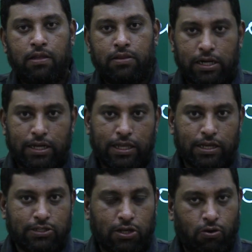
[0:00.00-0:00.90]
30
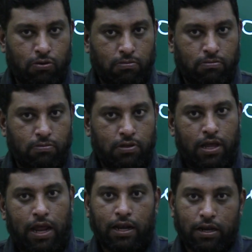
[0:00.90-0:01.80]
years ago,
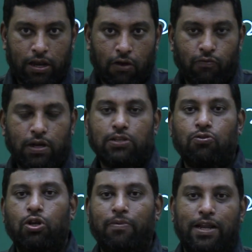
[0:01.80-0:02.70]
and now it is
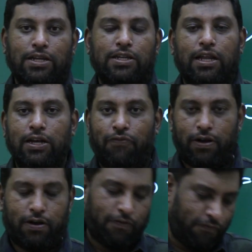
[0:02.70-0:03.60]
going to be drastically
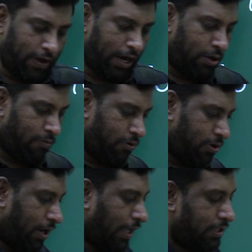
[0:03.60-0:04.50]
different. Forget
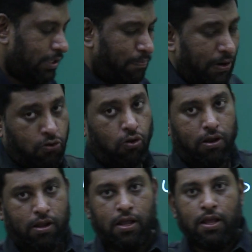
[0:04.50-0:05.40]
about rice. The
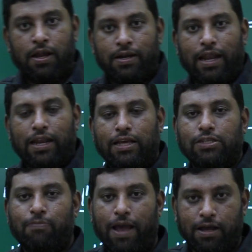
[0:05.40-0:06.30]
petrol, 10
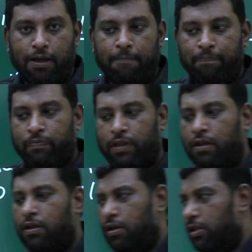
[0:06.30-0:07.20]
years back,
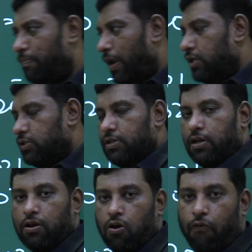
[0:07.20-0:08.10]
the price
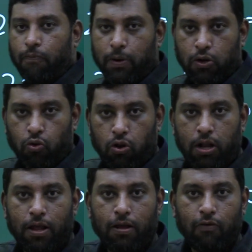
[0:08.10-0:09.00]
of petrol
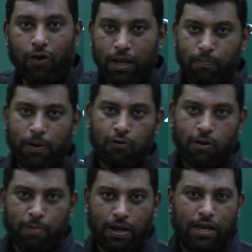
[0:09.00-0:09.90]

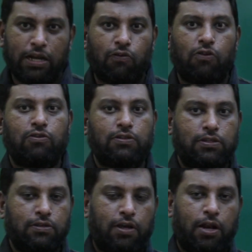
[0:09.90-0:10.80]
per liter
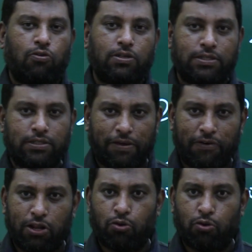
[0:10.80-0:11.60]
was around 70